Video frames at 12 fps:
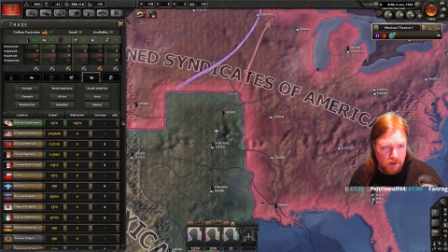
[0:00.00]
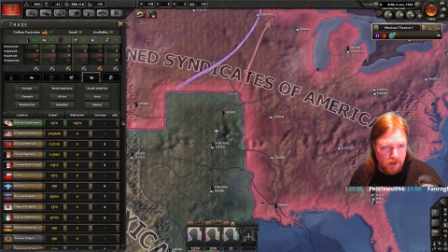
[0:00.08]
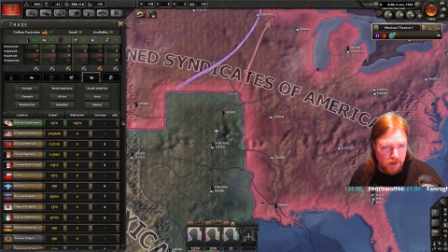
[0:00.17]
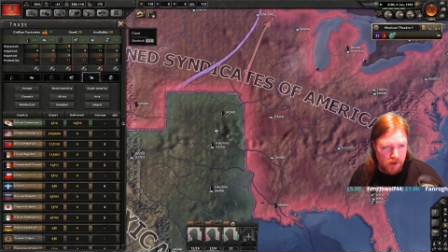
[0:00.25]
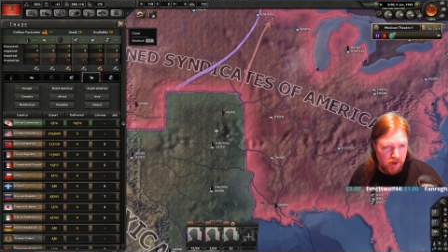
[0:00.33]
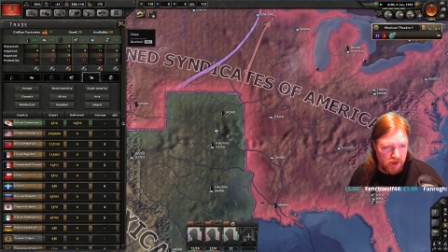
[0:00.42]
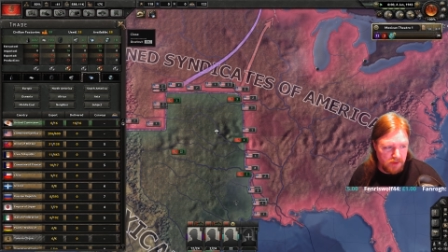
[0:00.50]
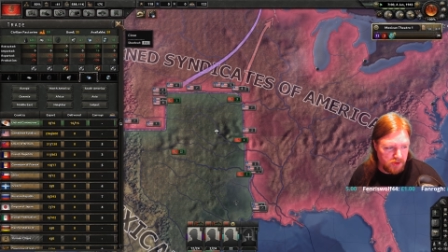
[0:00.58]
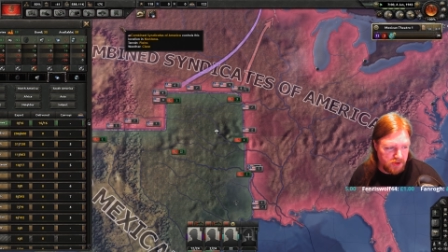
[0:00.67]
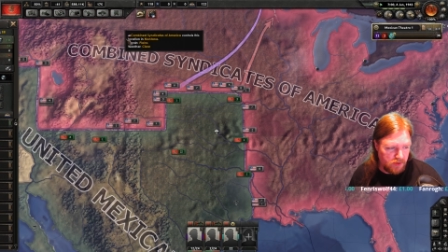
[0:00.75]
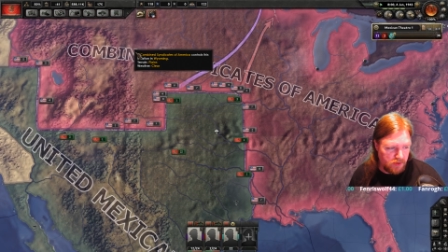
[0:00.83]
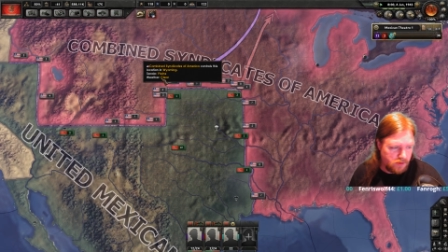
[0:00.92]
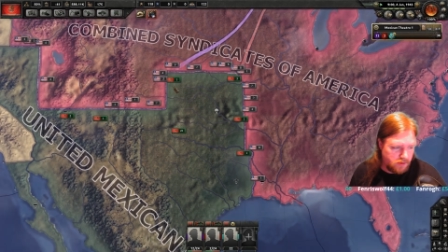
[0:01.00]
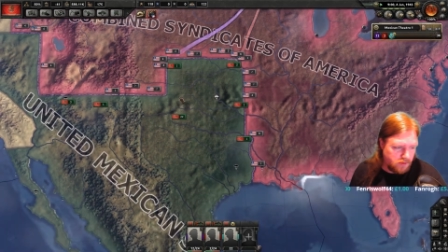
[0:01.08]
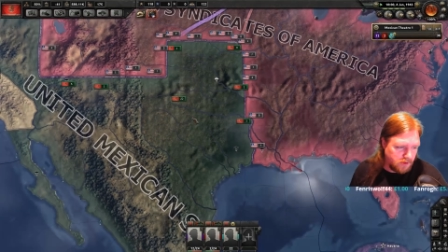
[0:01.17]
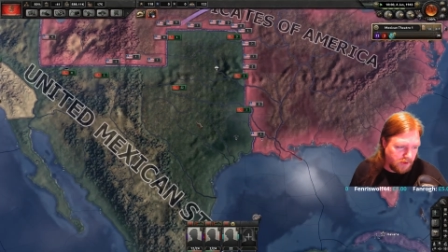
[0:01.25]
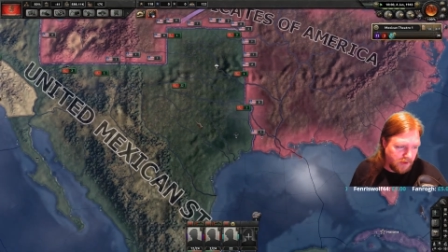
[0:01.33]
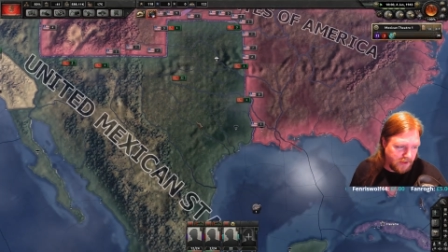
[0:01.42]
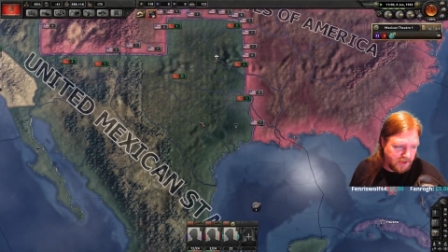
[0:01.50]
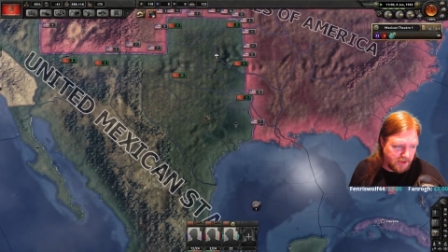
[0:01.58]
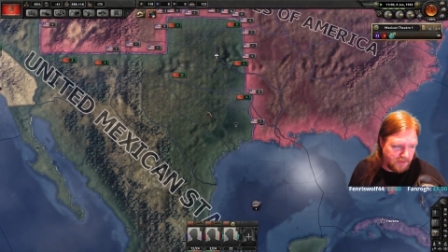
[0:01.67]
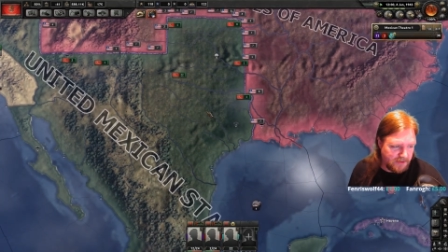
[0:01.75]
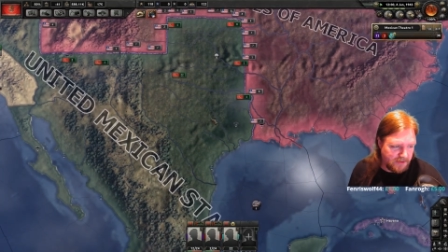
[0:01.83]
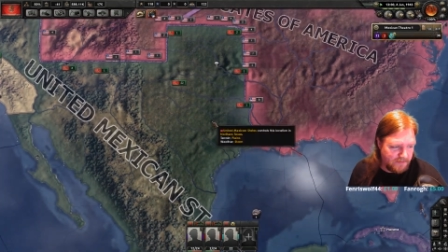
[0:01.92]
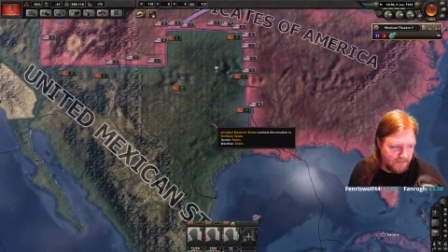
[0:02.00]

Alright then, Brazil, go ahead and sell me some.